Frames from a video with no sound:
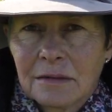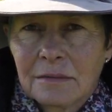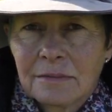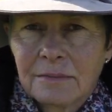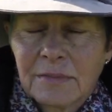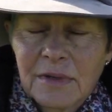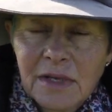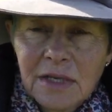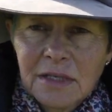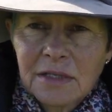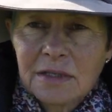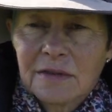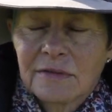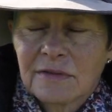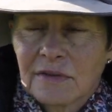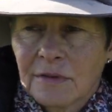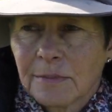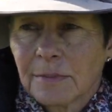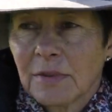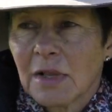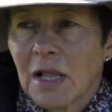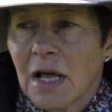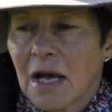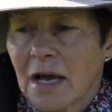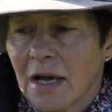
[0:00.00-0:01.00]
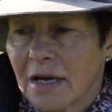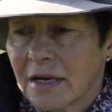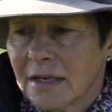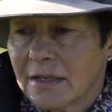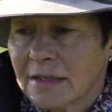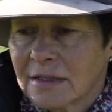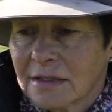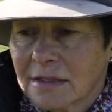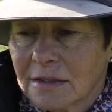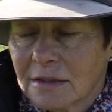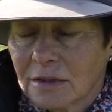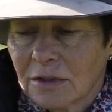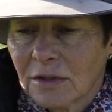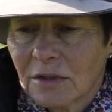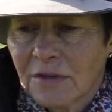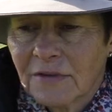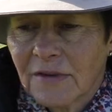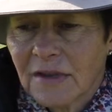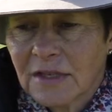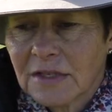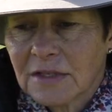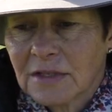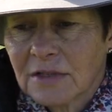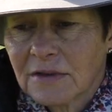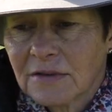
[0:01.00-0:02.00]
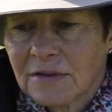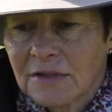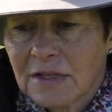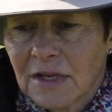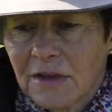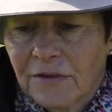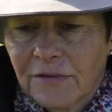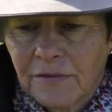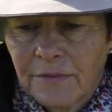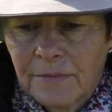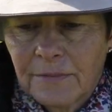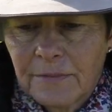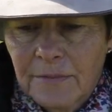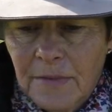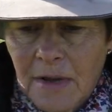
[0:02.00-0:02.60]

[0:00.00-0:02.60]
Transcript: because of supplies and all of that sort of stuff.